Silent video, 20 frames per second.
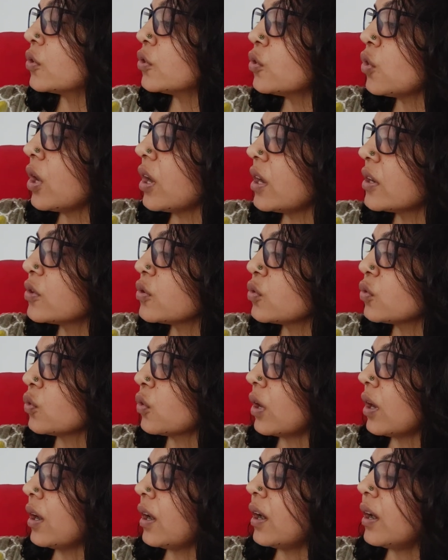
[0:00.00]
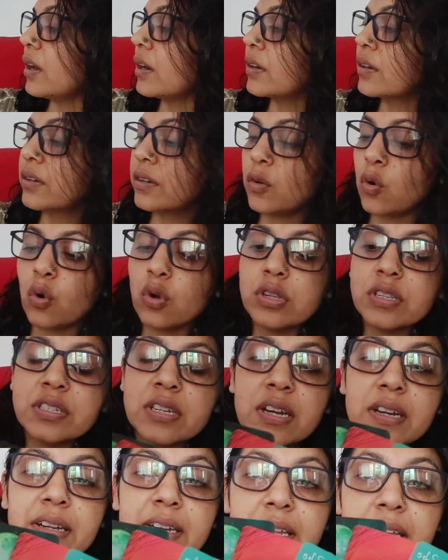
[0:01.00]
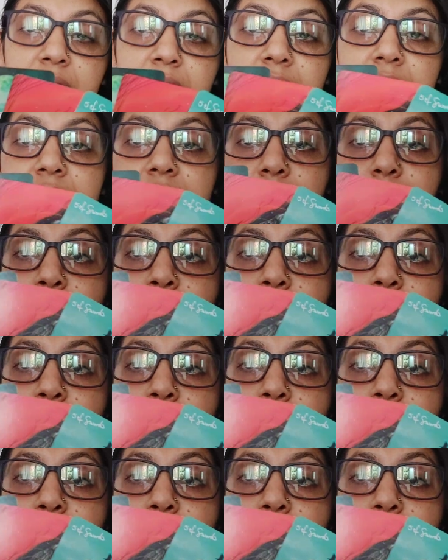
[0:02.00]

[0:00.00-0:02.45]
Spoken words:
You are constantly in